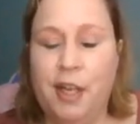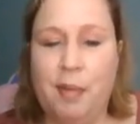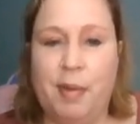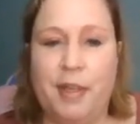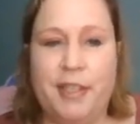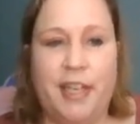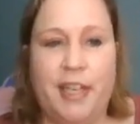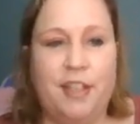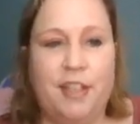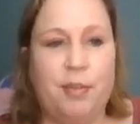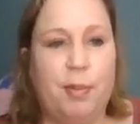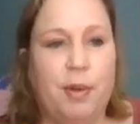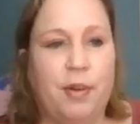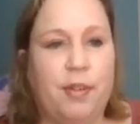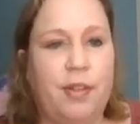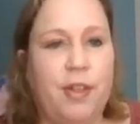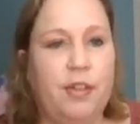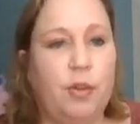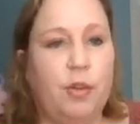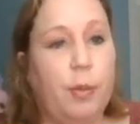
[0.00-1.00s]
my dad's
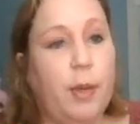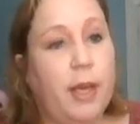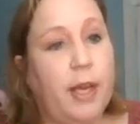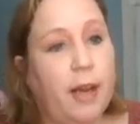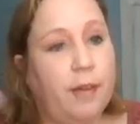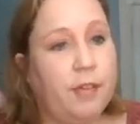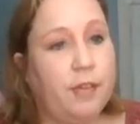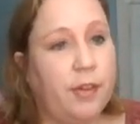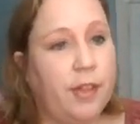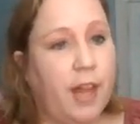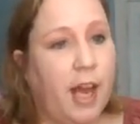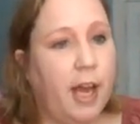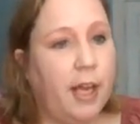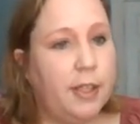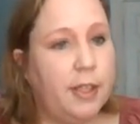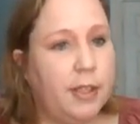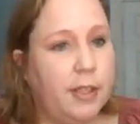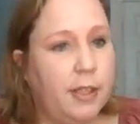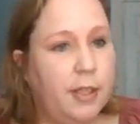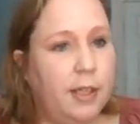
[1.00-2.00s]
birthday's the week after
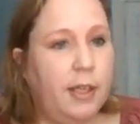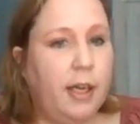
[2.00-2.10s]
that,